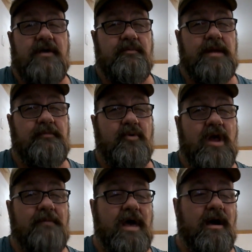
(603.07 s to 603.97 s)
I remember
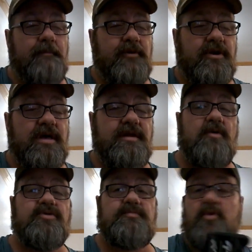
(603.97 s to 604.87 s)
right, my hopper gun
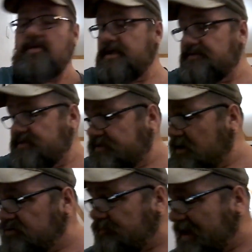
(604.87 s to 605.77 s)
holds more of this. This
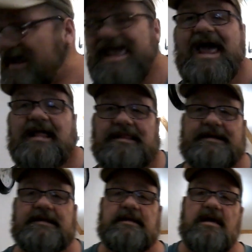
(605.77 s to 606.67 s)
holds about a
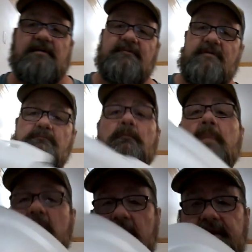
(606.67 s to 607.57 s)
gallon of
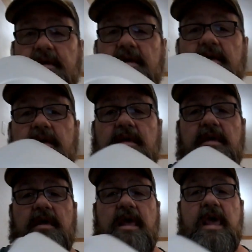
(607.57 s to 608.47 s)
mud.
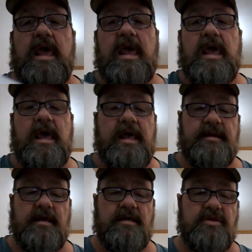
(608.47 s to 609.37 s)

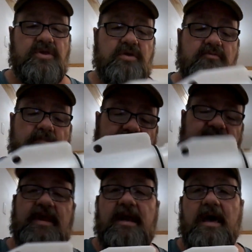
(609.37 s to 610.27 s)
And you
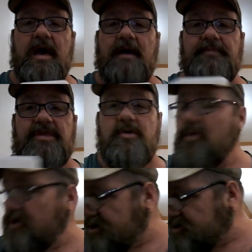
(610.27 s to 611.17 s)
mix it up. You
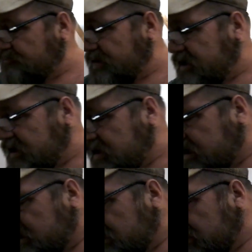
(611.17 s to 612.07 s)
want it to be